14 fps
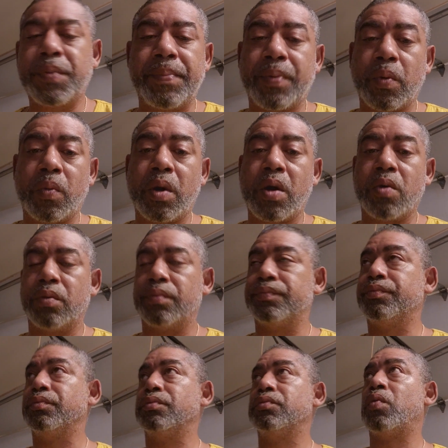people won't.
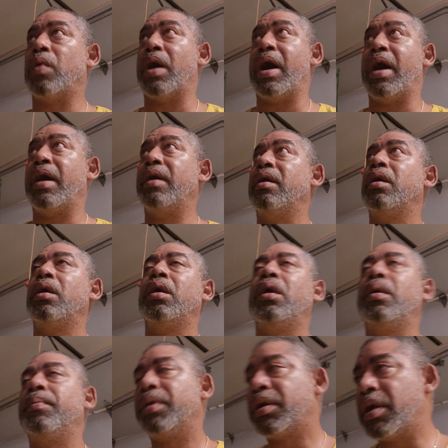Why?
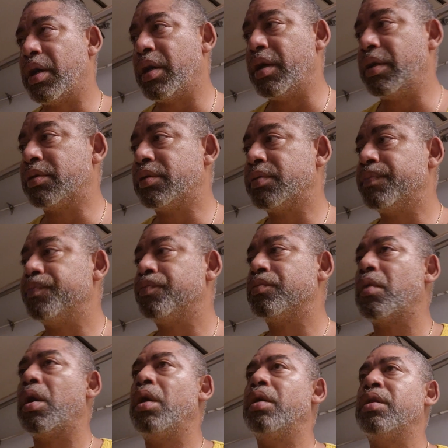Because
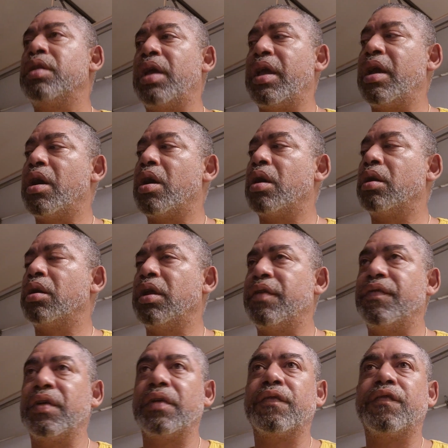they are
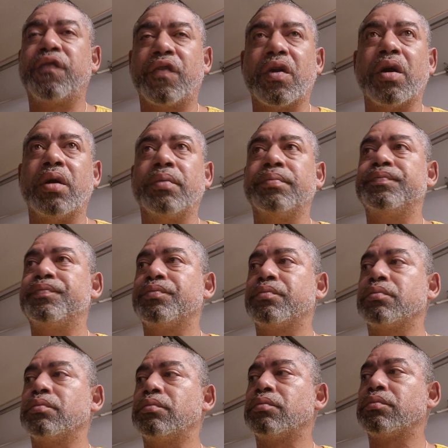living from
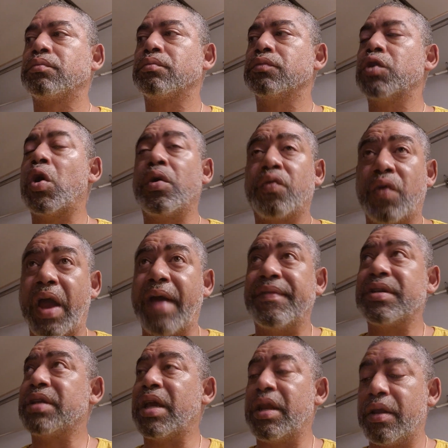or
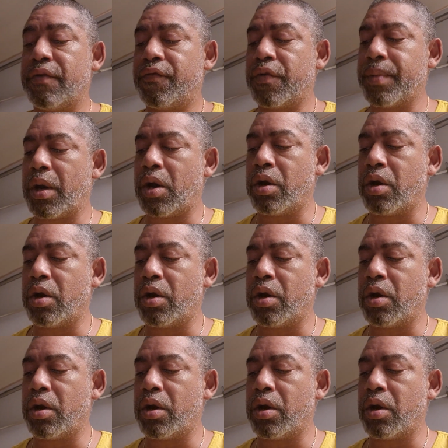gravitating from an